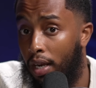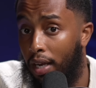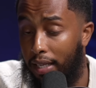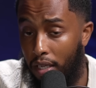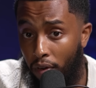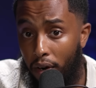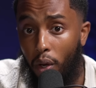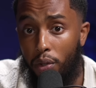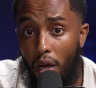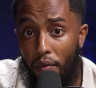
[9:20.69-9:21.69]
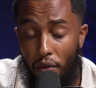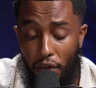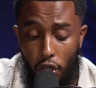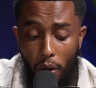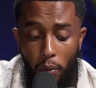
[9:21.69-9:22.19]
It's a very conservative
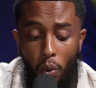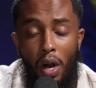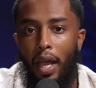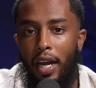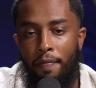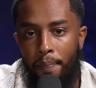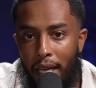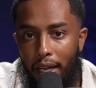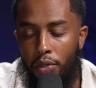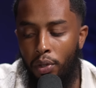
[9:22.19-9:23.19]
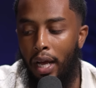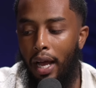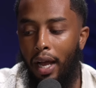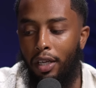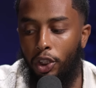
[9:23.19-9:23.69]
example, and I've made it so that
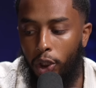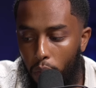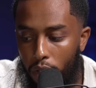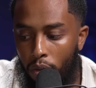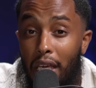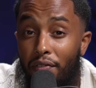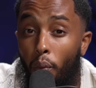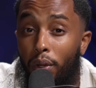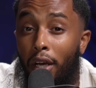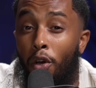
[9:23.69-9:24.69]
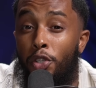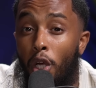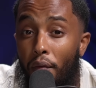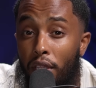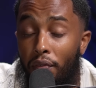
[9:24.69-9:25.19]
I can show you, even with the
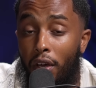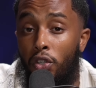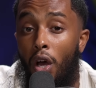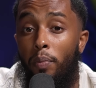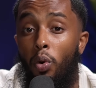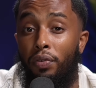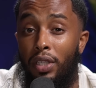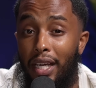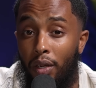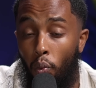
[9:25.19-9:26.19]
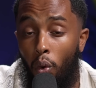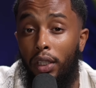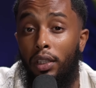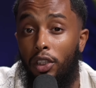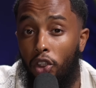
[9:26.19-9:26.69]
conservative example of taking
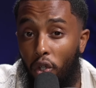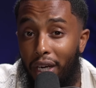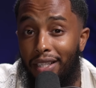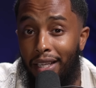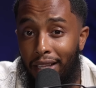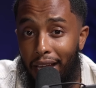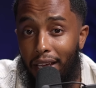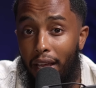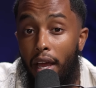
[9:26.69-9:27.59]
1 trade a day,